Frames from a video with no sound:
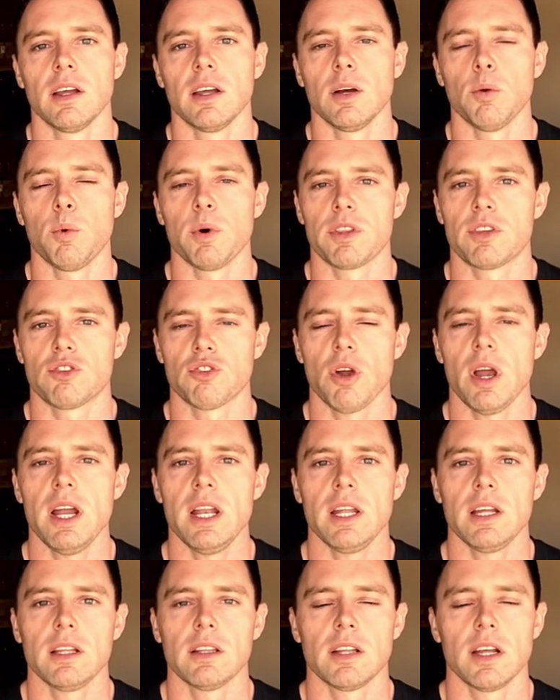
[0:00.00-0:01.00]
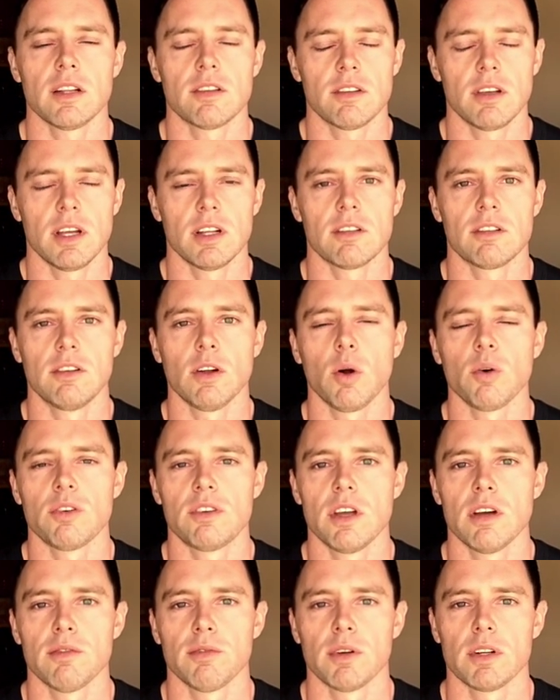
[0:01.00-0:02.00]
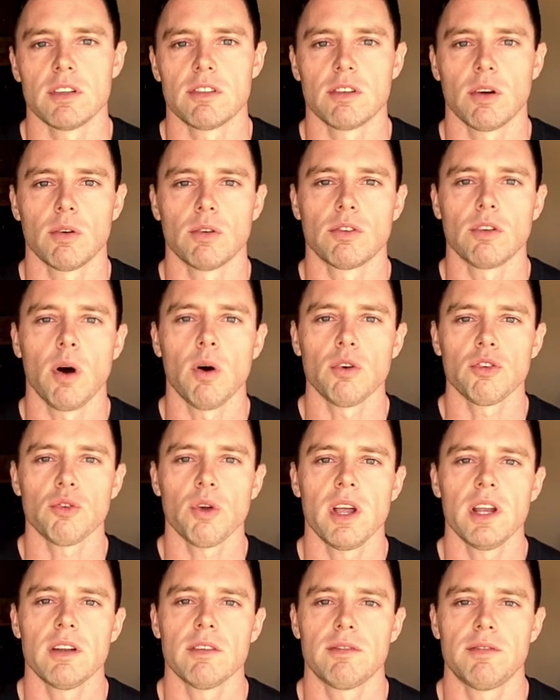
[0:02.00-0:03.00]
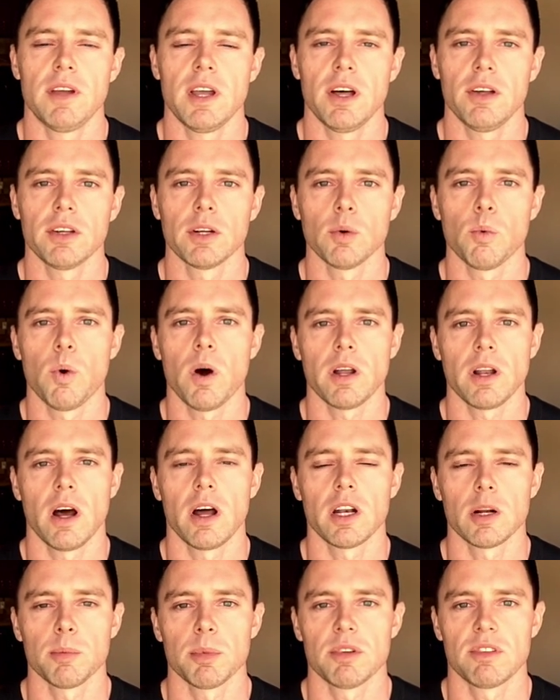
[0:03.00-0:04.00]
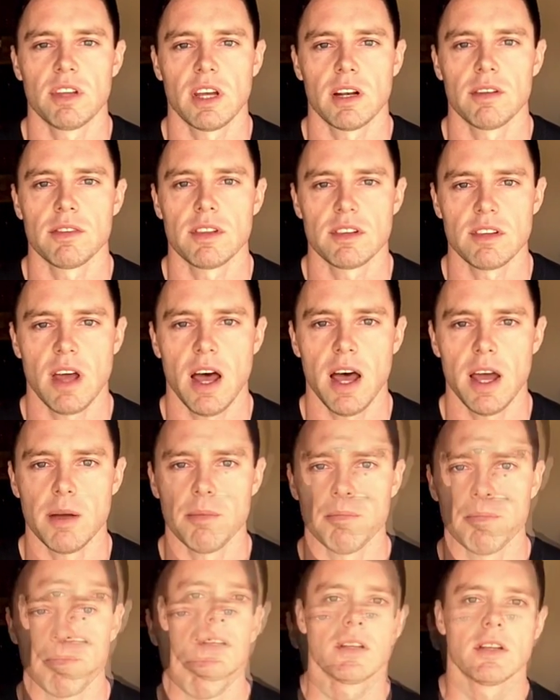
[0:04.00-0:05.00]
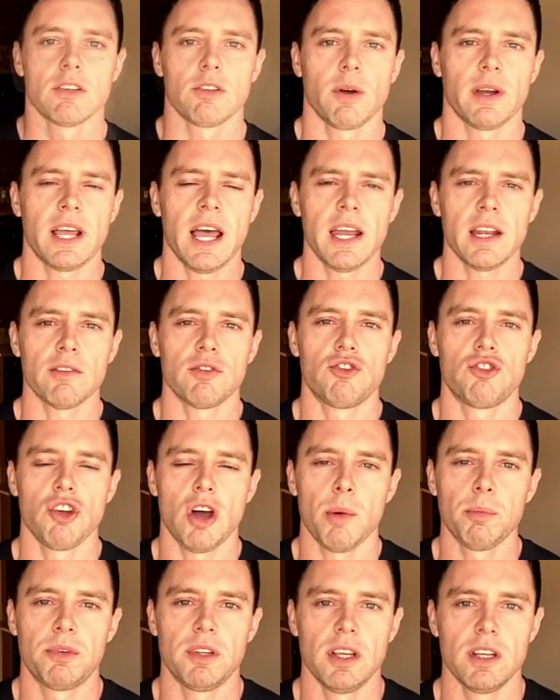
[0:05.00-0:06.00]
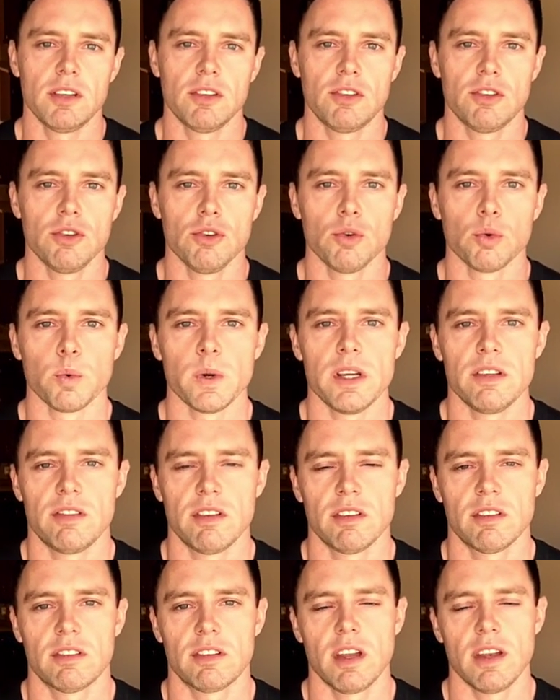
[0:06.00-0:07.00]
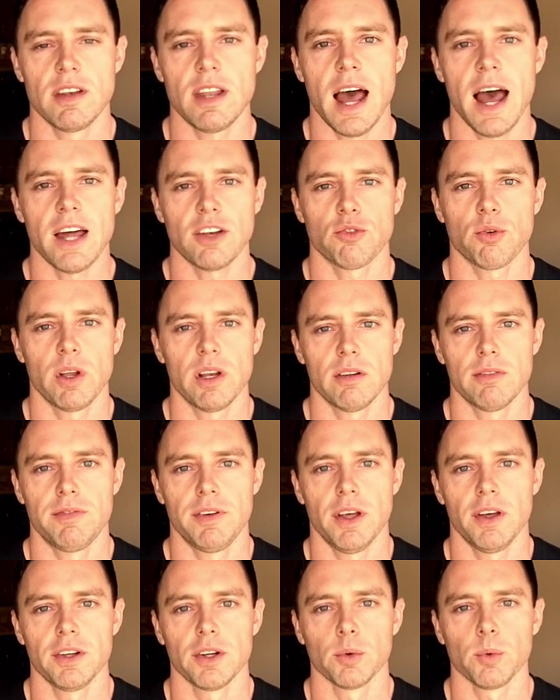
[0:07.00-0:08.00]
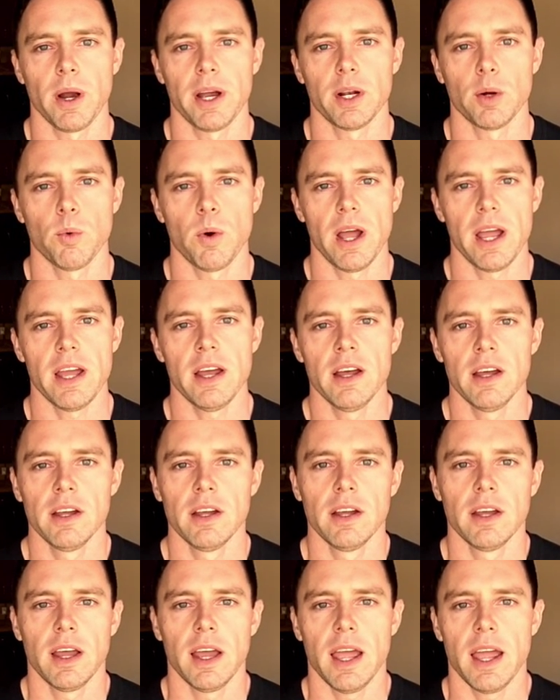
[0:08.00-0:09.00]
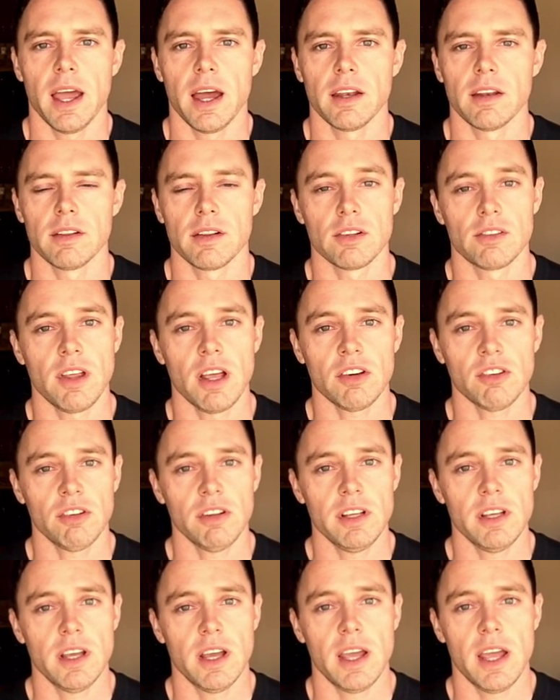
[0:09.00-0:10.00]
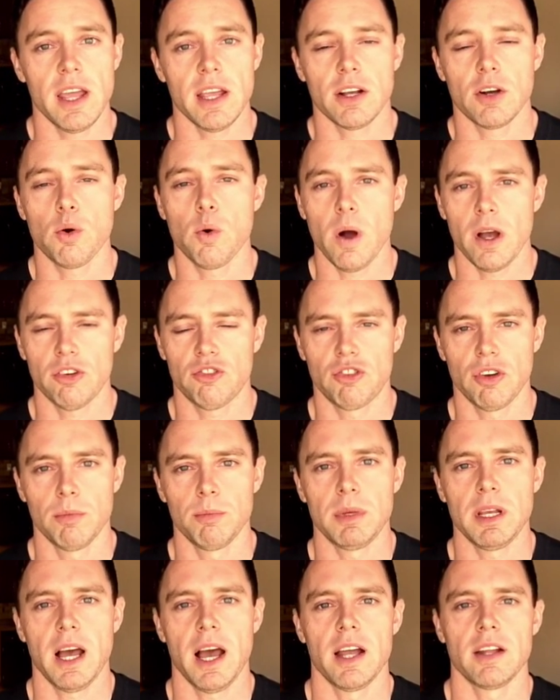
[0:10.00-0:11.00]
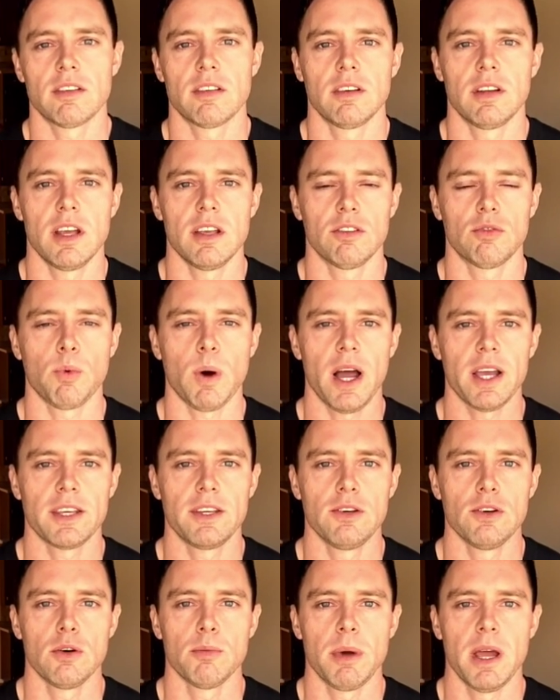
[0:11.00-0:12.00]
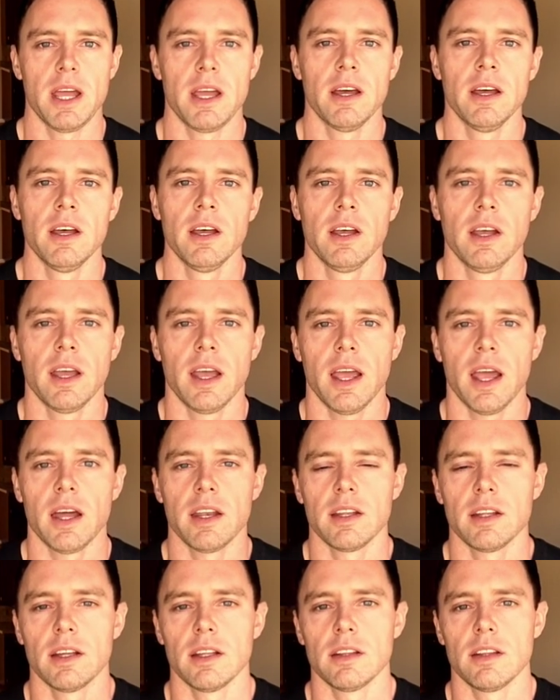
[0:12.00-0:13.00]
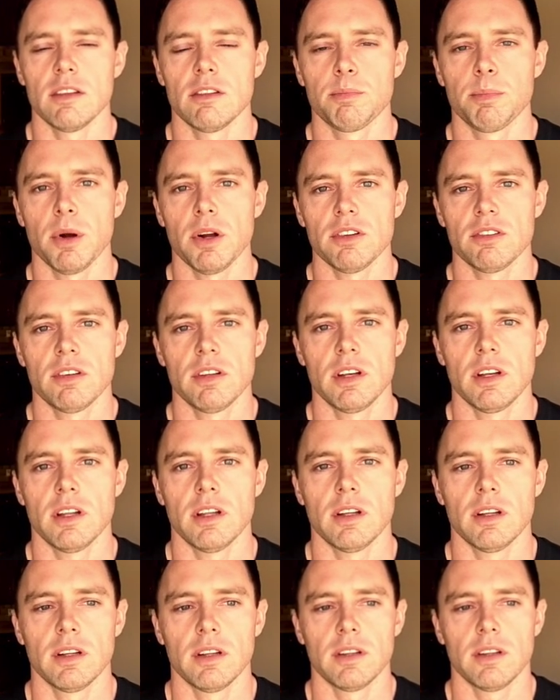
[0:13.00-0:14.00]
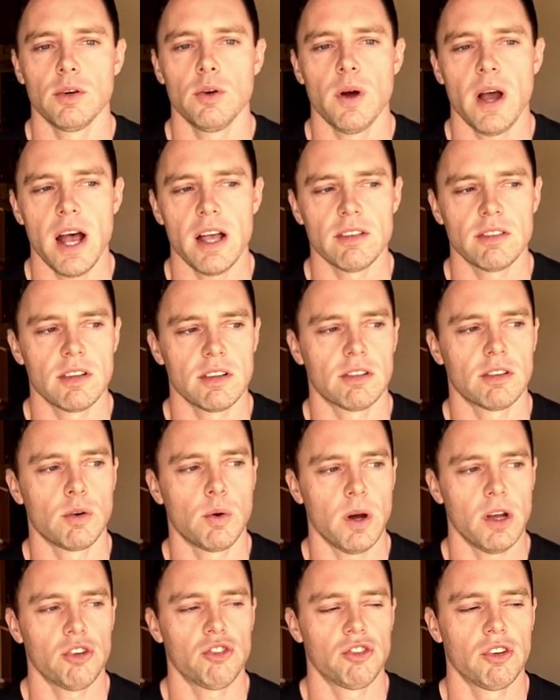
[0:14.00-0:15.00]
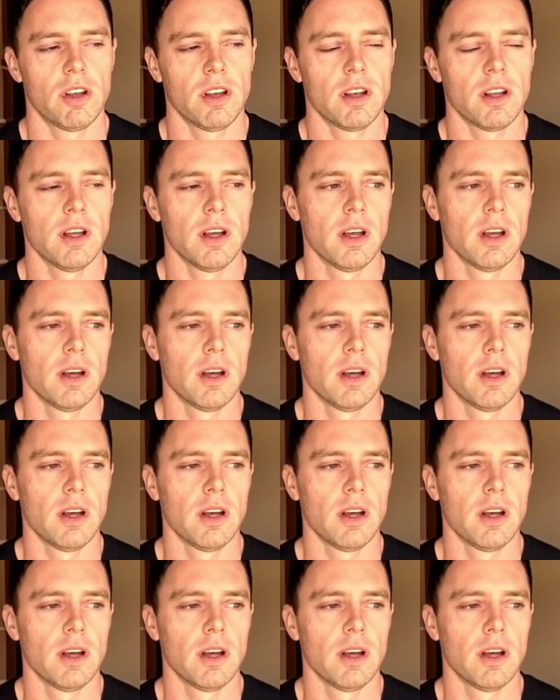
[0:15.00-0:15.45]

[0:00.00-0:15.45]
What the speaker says: with training, it's no different. So don't train to failure 100% of the time. So I kind of jumped into reasons to not train to failure right away, and there's actually a question behind today's YQMA, and this person who asked this question